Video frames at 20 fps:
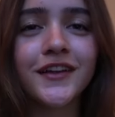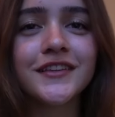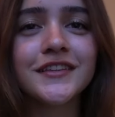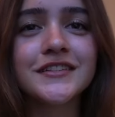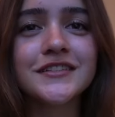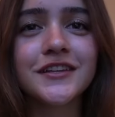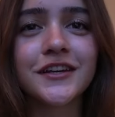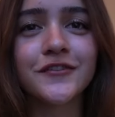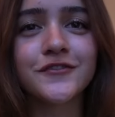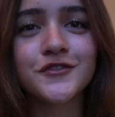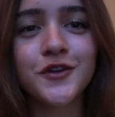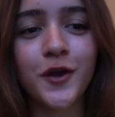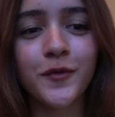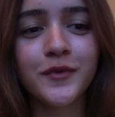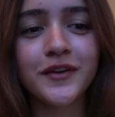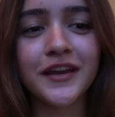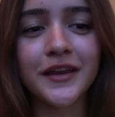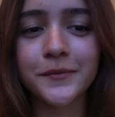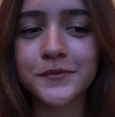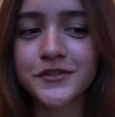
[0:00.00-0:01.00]
in this gift shop
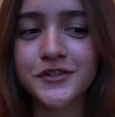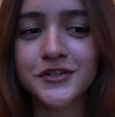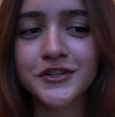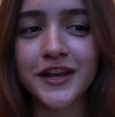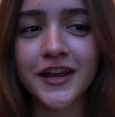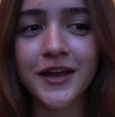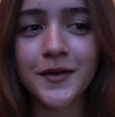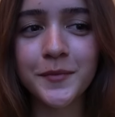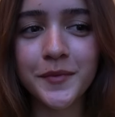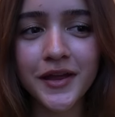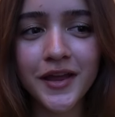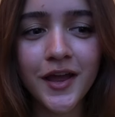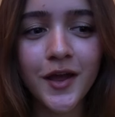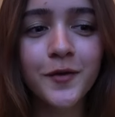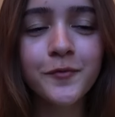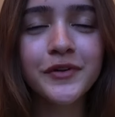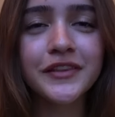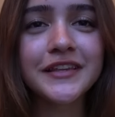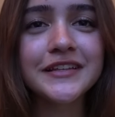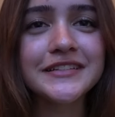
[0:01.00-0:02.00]
in Amsterdam,
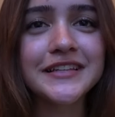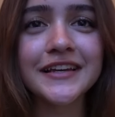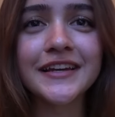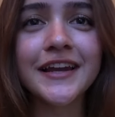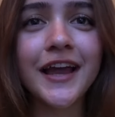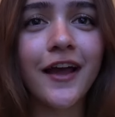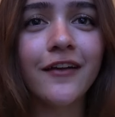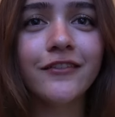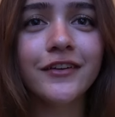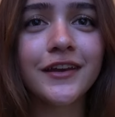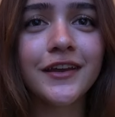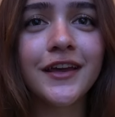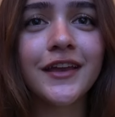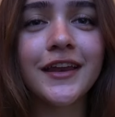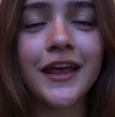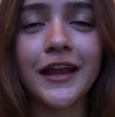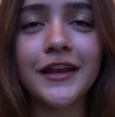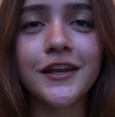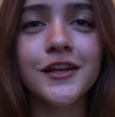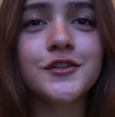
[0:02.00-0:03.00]
but they didn't have it
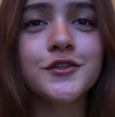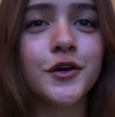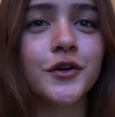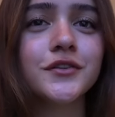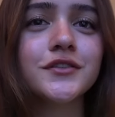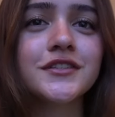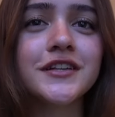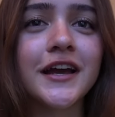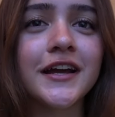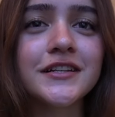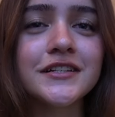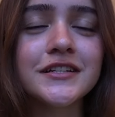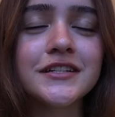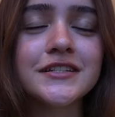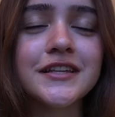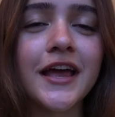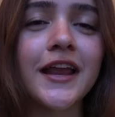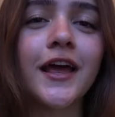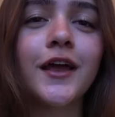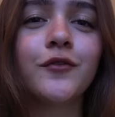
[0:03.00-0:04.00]
in any adult
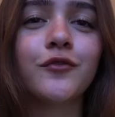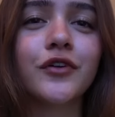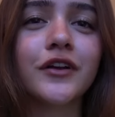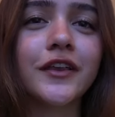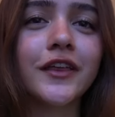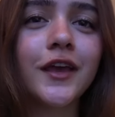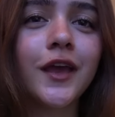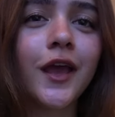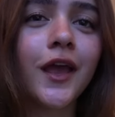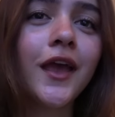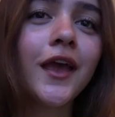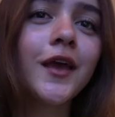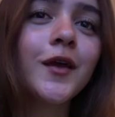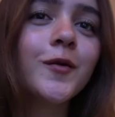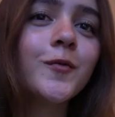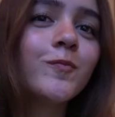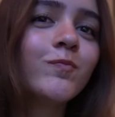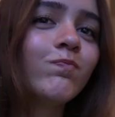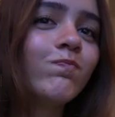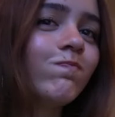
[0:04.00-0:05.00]
sizes and I
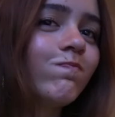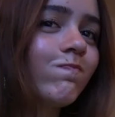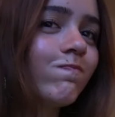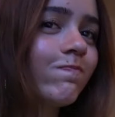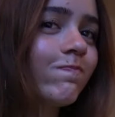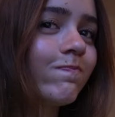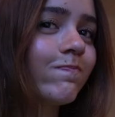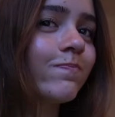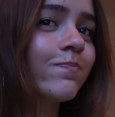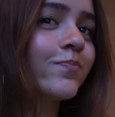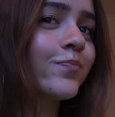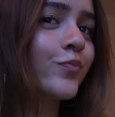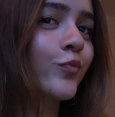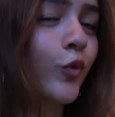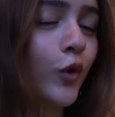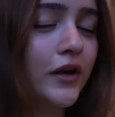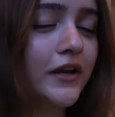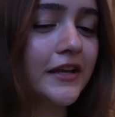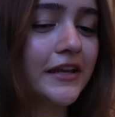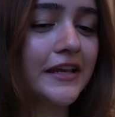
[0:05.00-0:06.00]
really
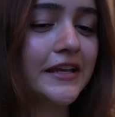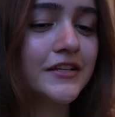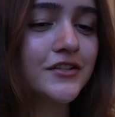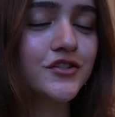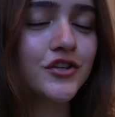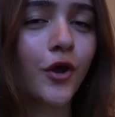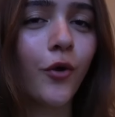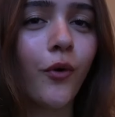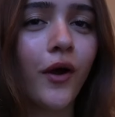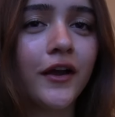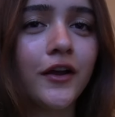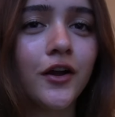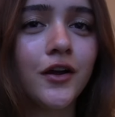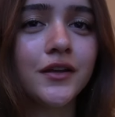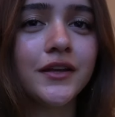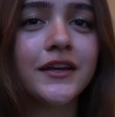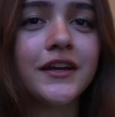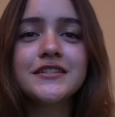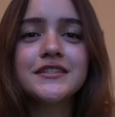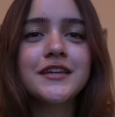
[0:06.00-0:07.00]
wanted it. So I got
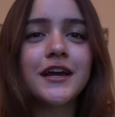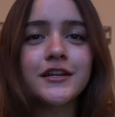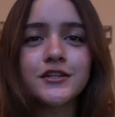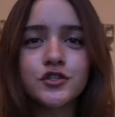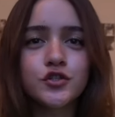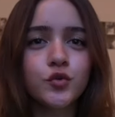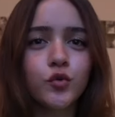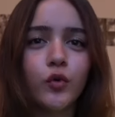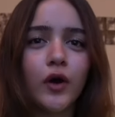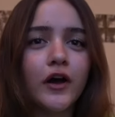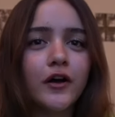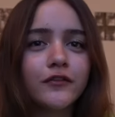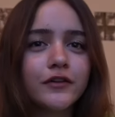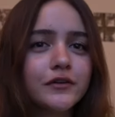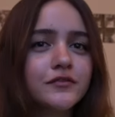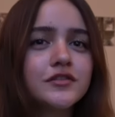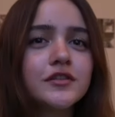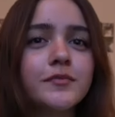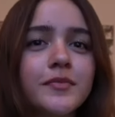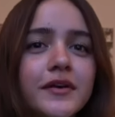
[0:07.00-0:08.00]
like a size 12. It was the